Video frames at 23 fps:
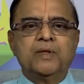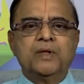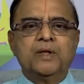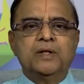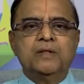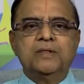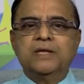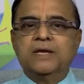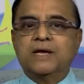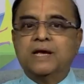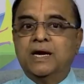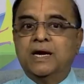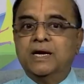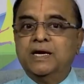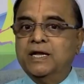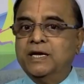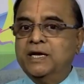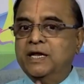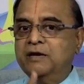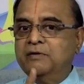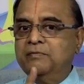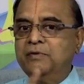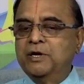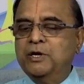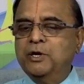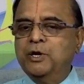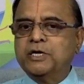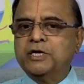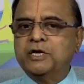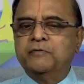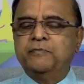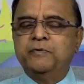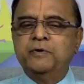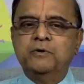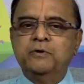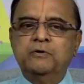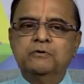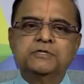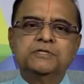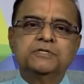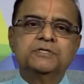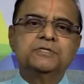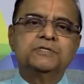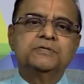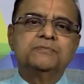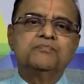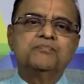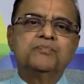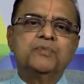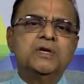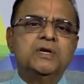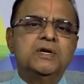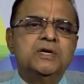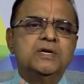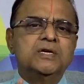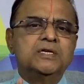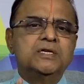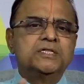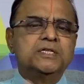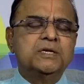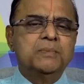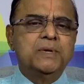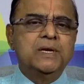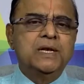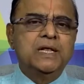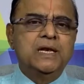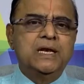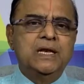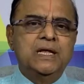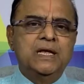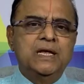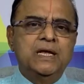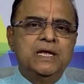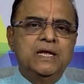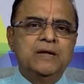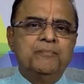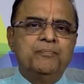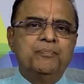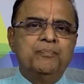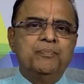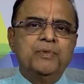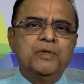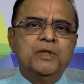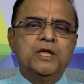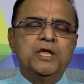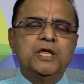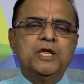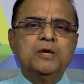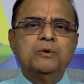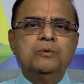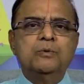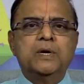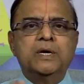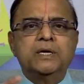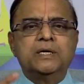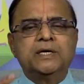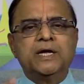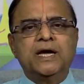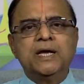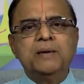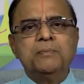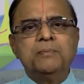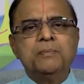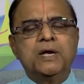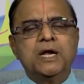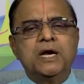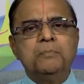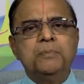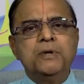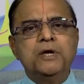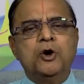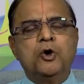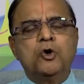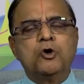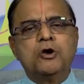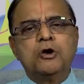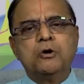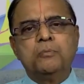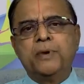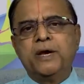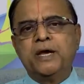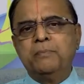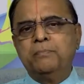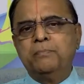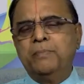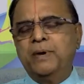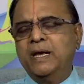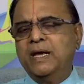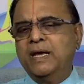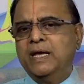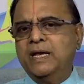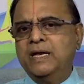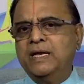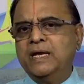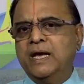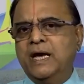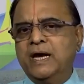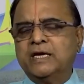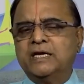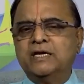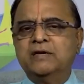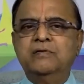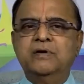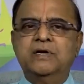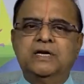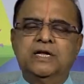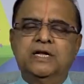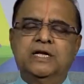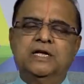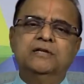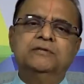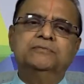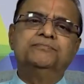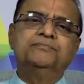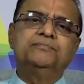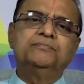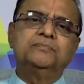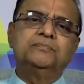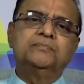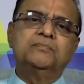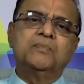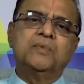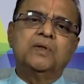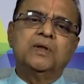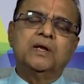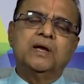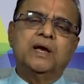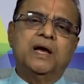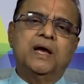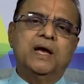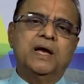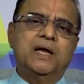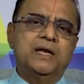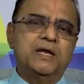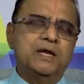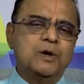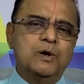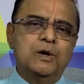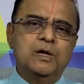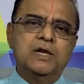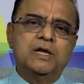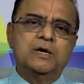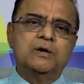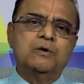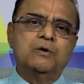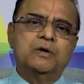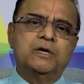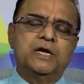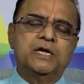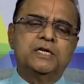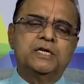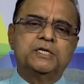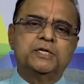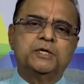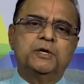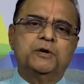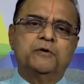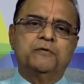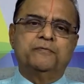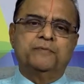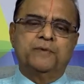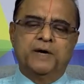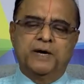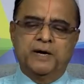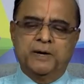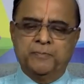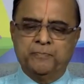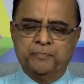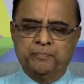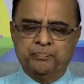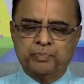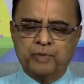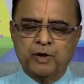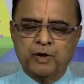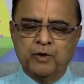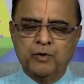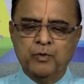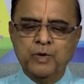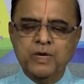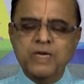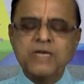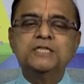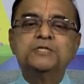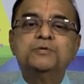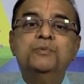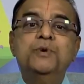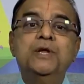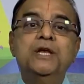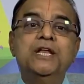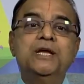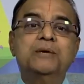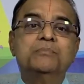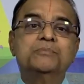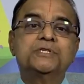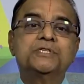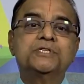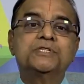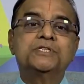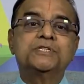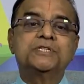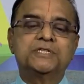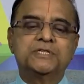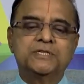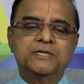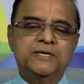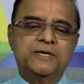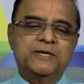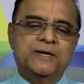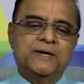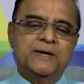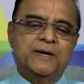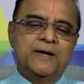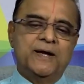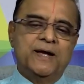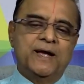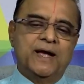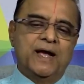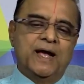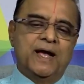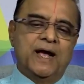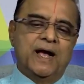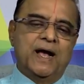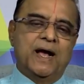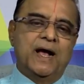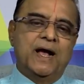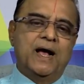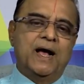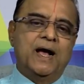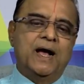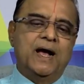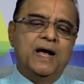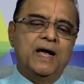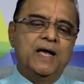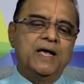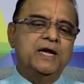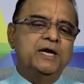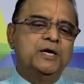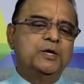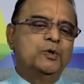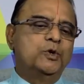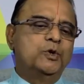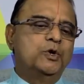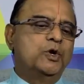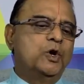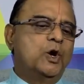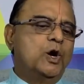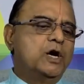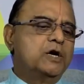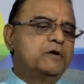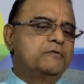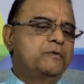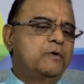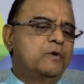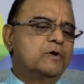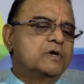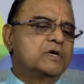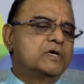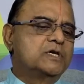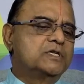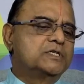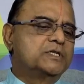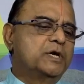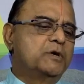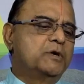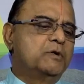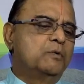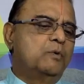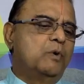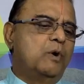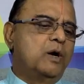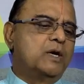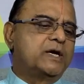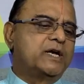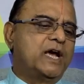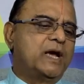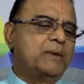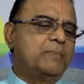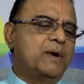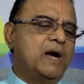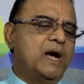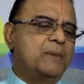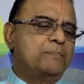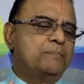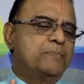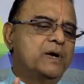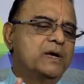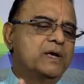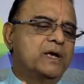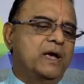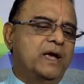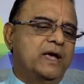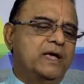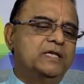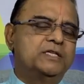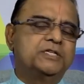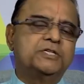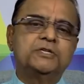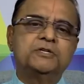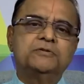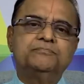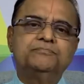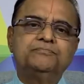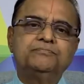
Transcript: The container will not refuse. Similarly, your time can be occupied by any activity. I recall a quotation of Venus Williams. I do not focus on what I am up against.